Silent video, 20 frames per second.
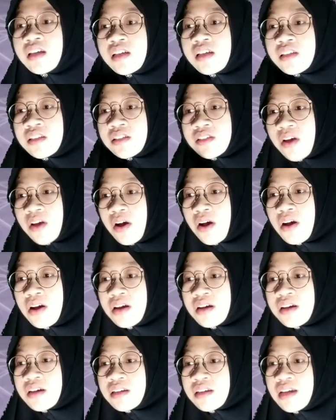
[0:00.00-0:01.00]
So,
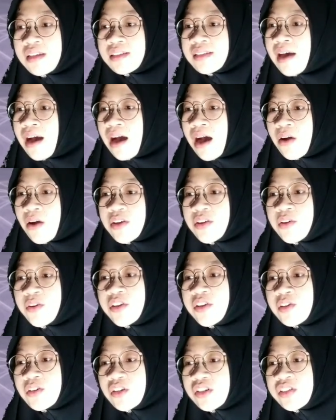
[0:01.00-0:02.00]
that's how you
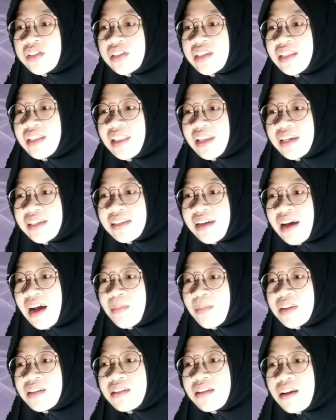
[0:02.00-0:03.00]
use the least
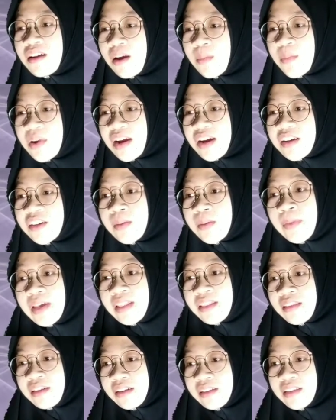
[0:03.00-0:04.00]
common denominator
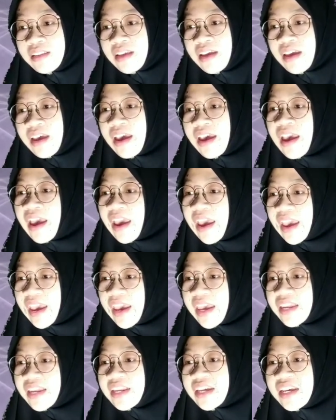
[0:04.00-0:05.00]
method.
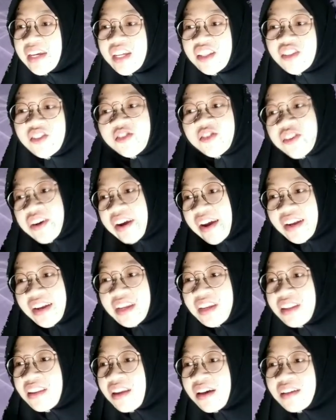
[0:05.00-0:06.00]
And it's
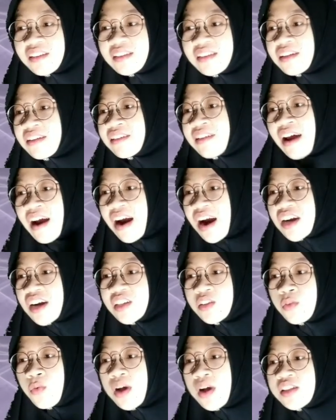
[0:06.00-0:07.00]
really not that hard
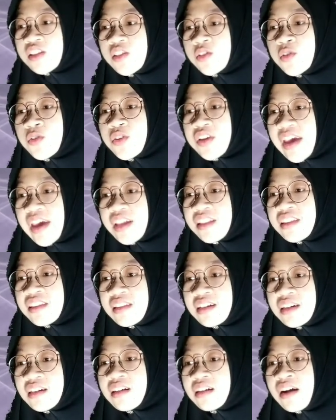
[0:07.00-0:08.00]
once you get
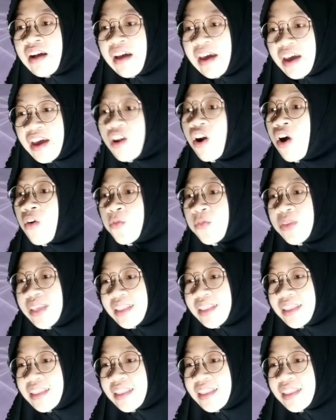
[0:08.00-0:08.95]
the hang of it.